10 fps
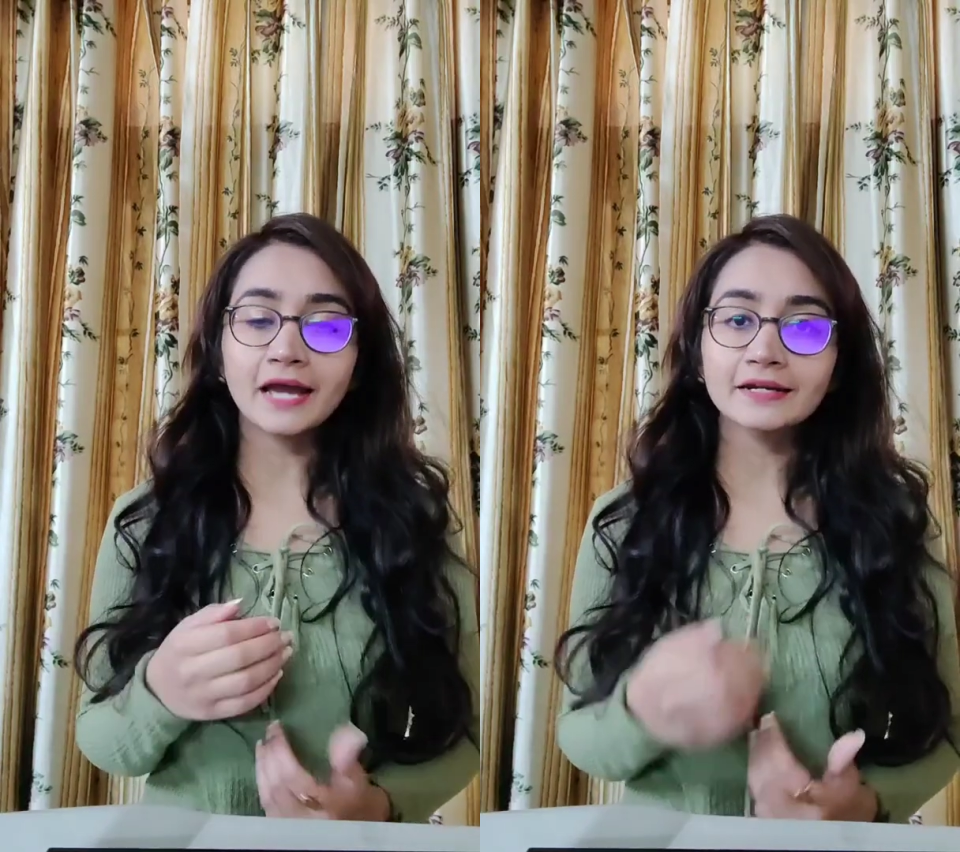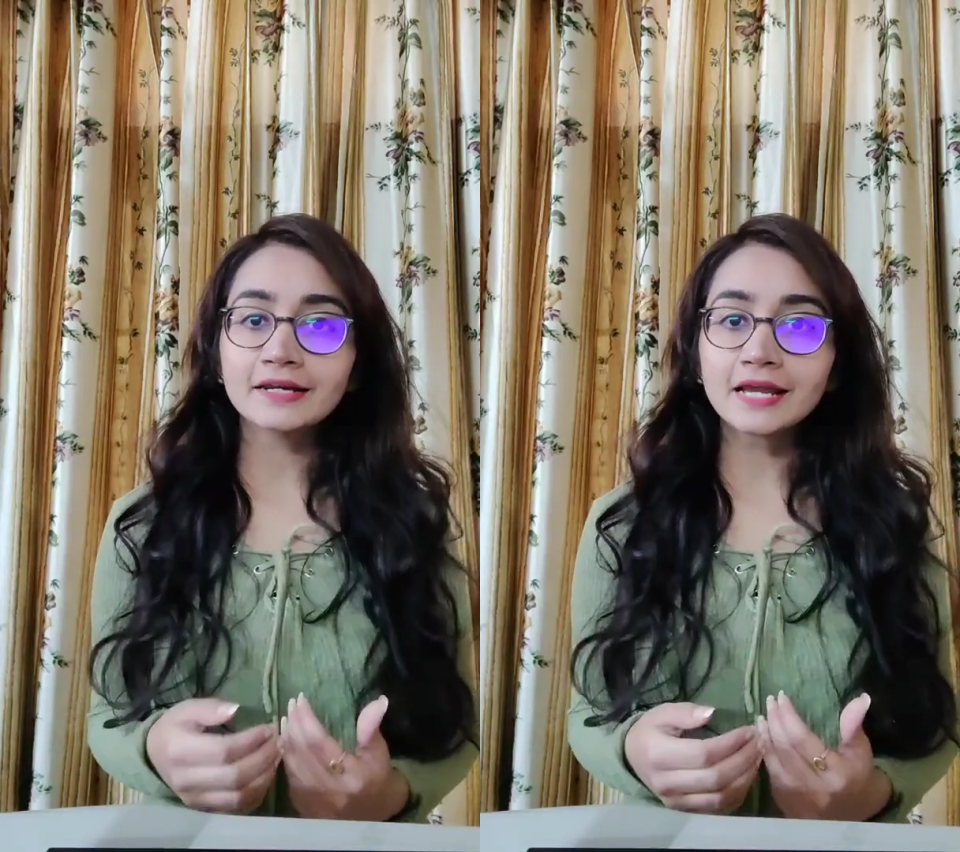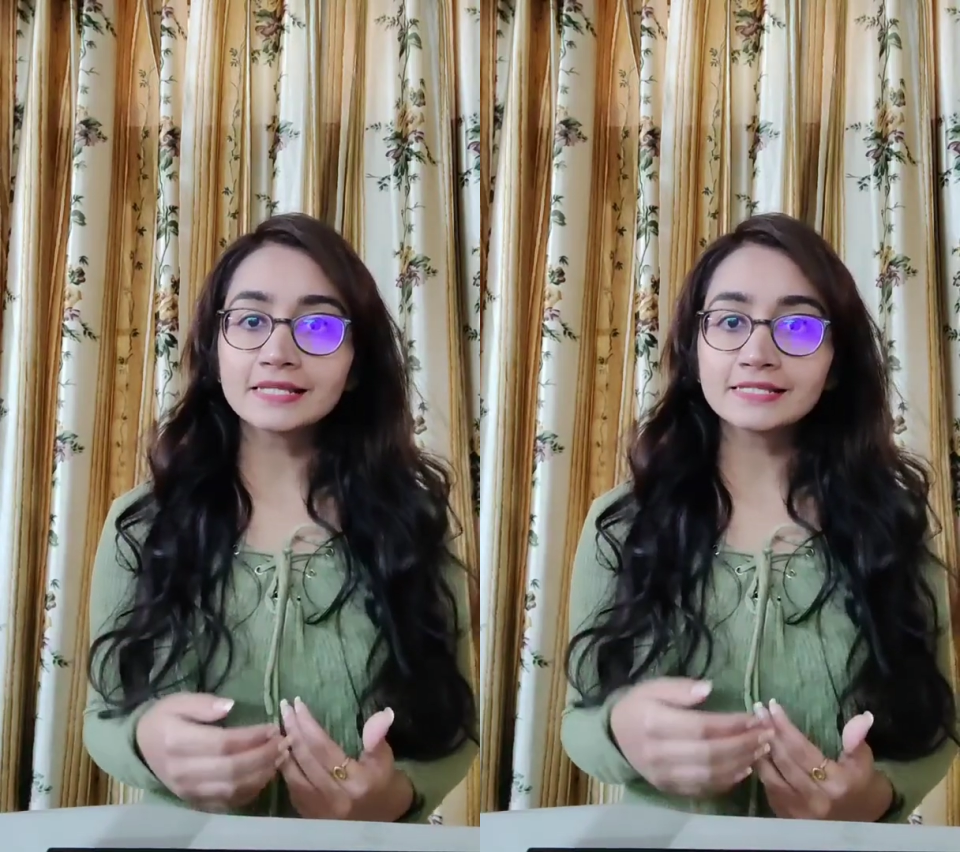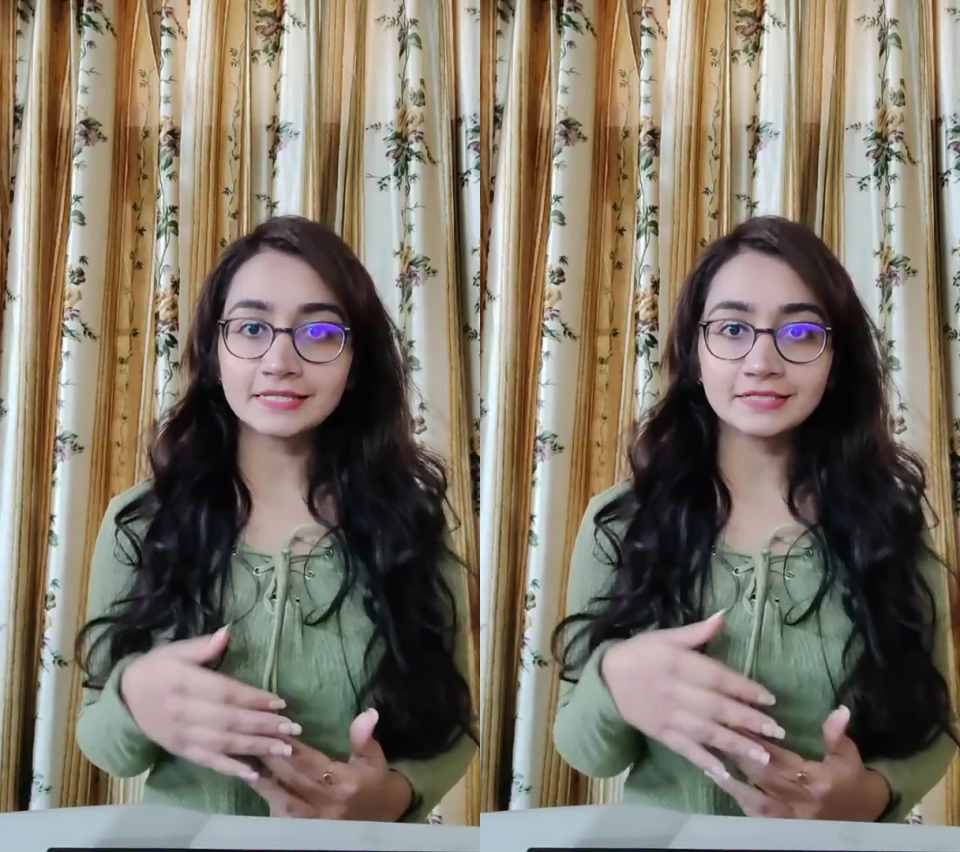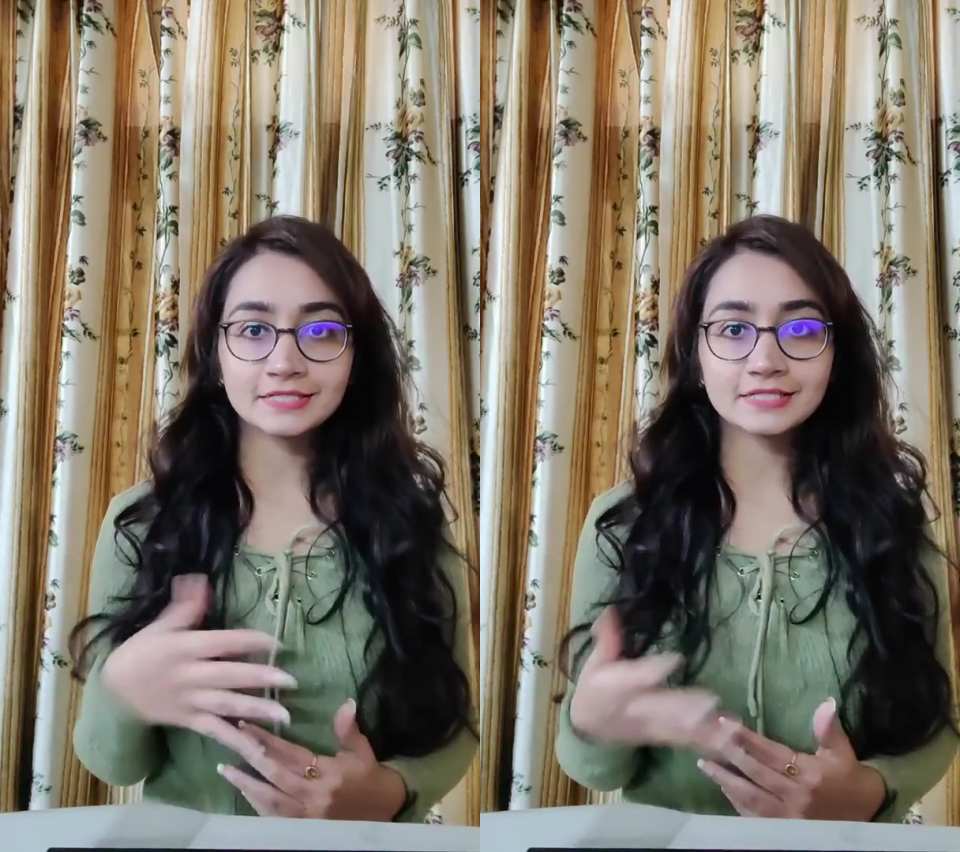analyze
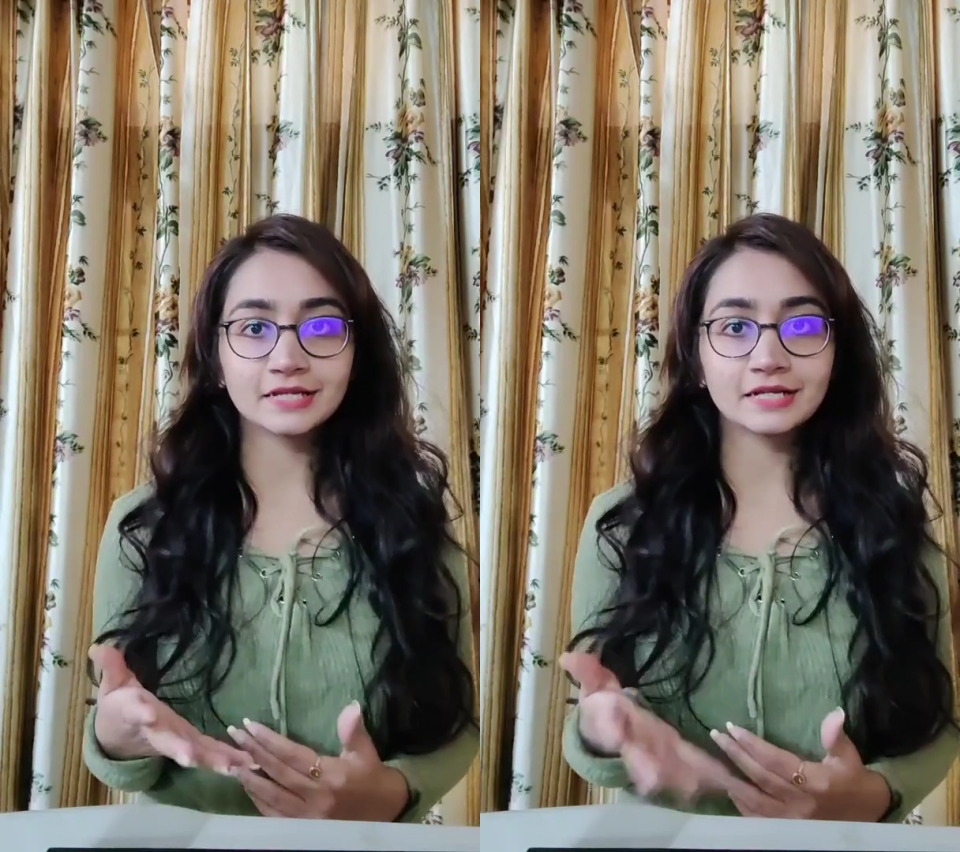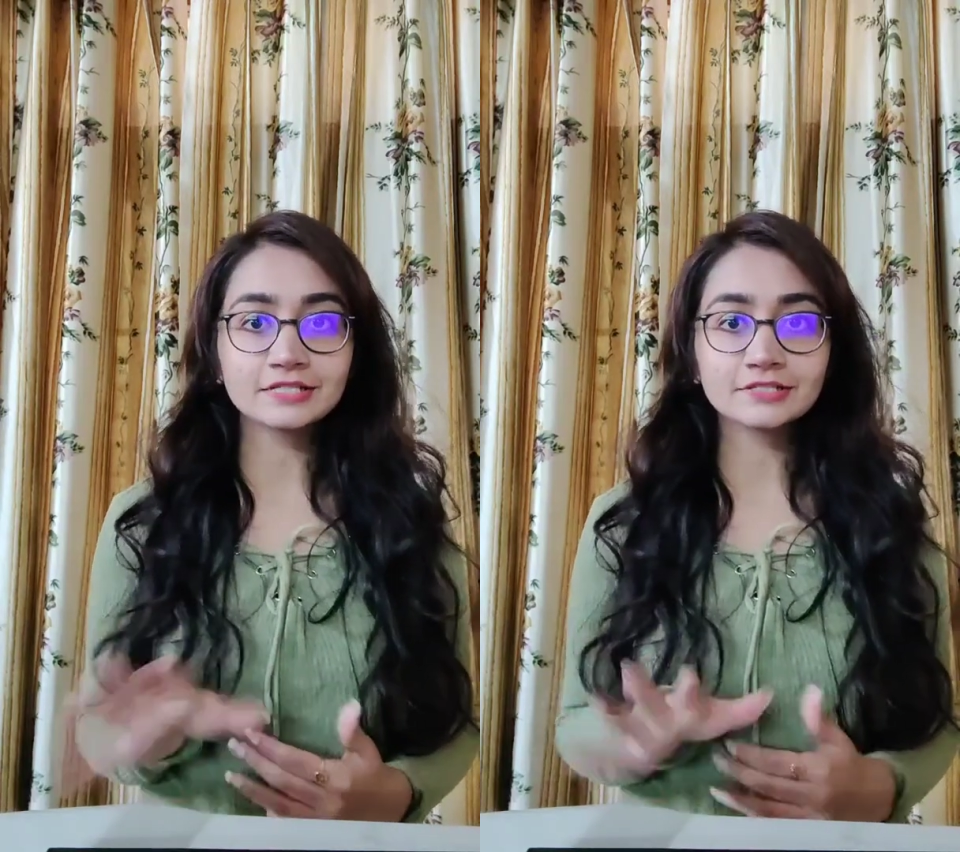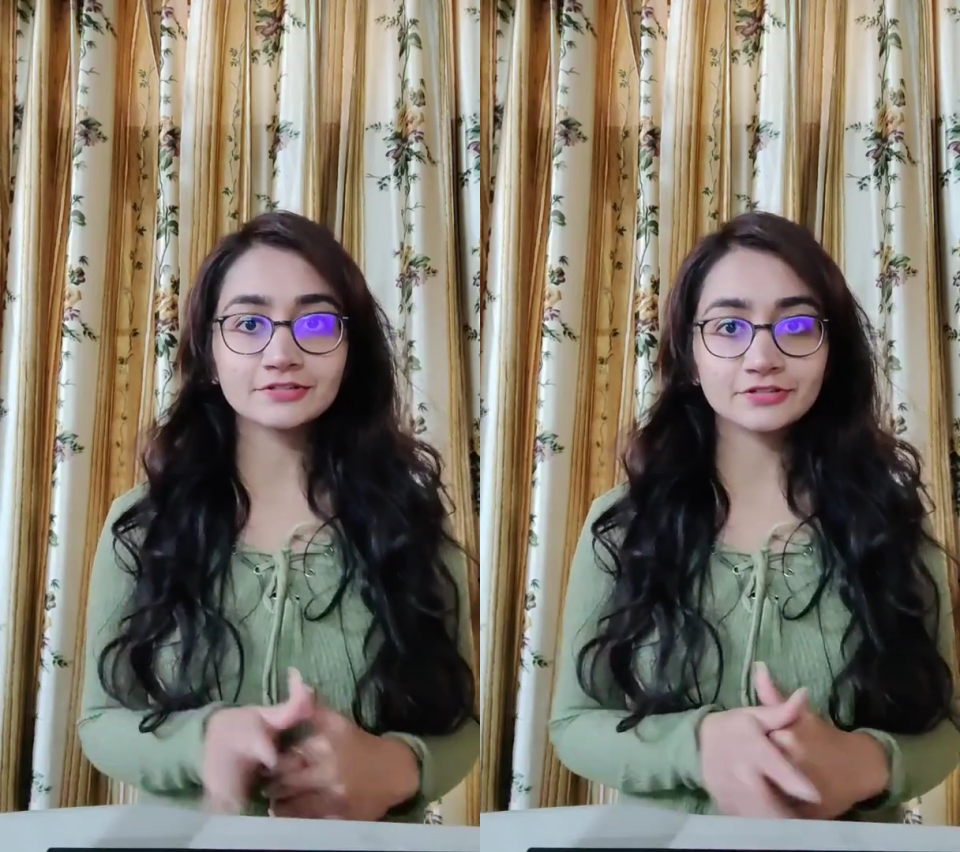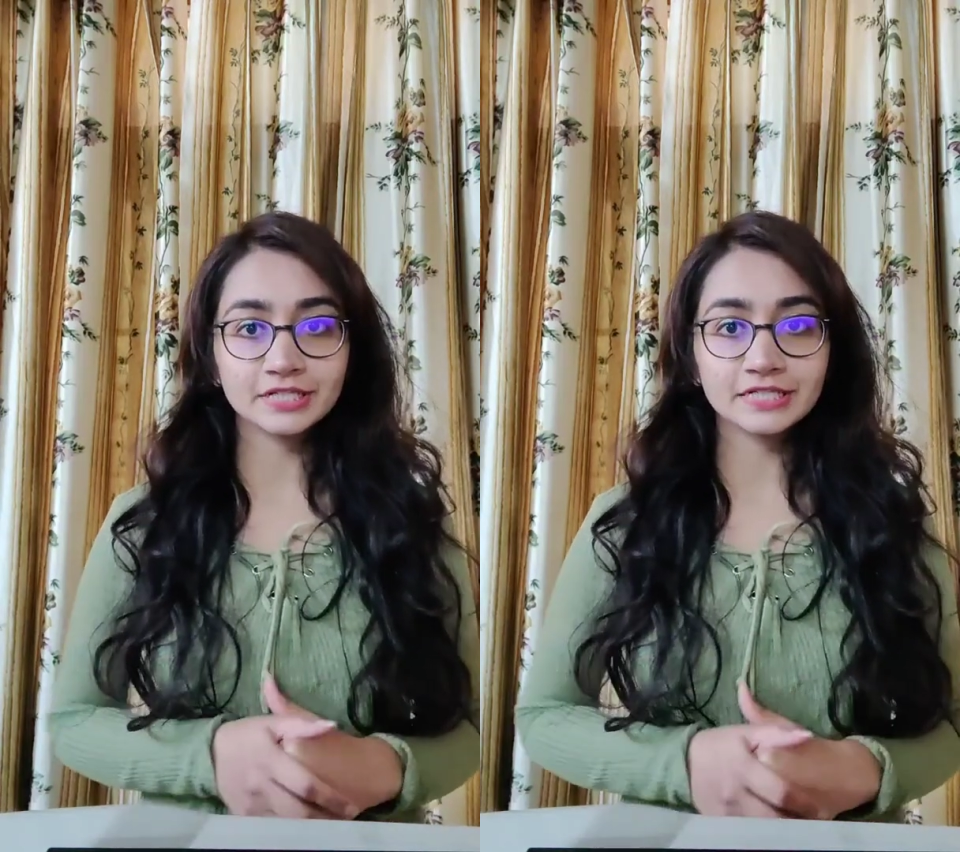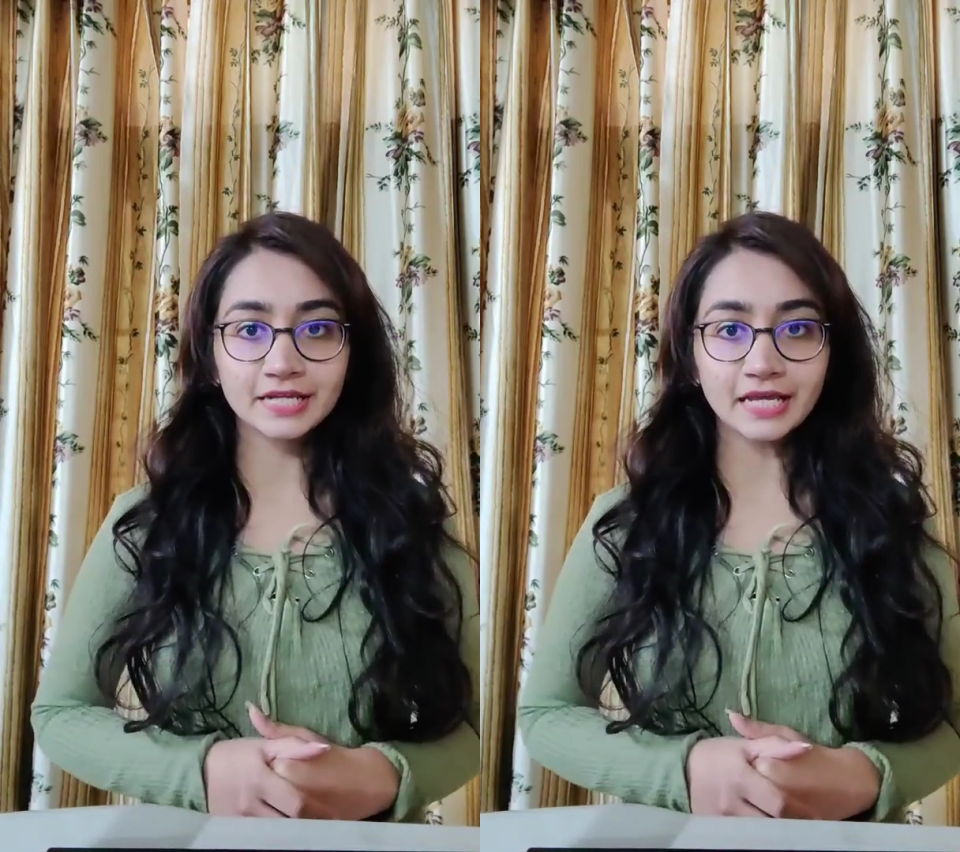and discuss literary